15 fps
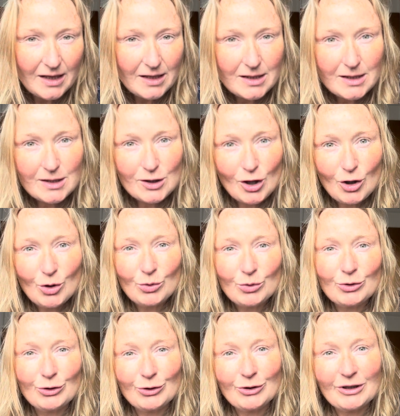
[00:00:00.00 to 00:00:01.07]
So
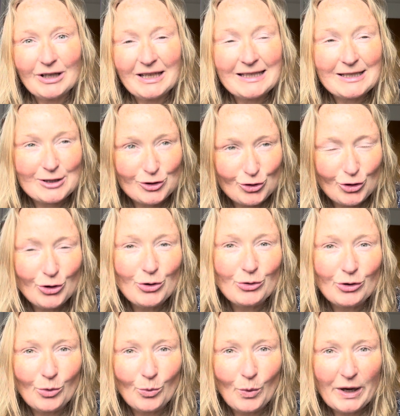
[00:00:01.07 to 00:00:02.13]
it's true
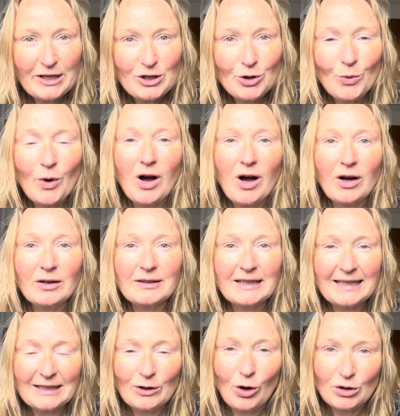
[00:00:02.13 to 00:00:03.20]
that when you are
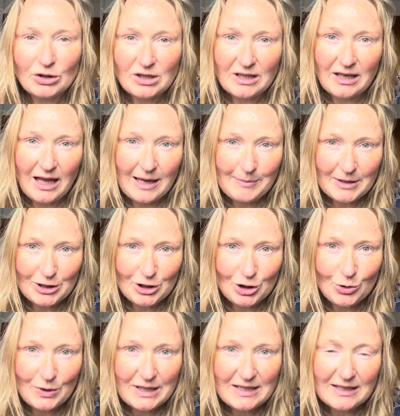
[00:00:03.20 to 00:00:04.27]
in a hotter climate,
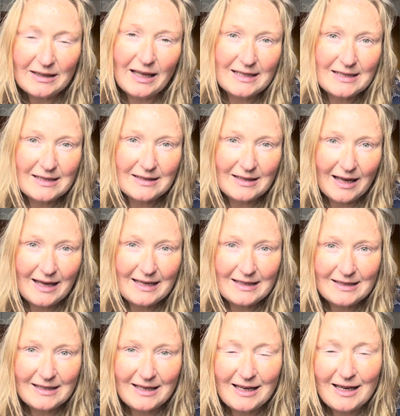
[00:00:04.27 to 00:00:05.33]
you eat a lighter
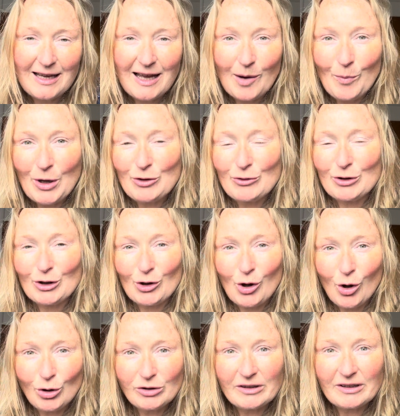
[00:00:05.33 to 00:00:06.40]
diet. And when you're in a colder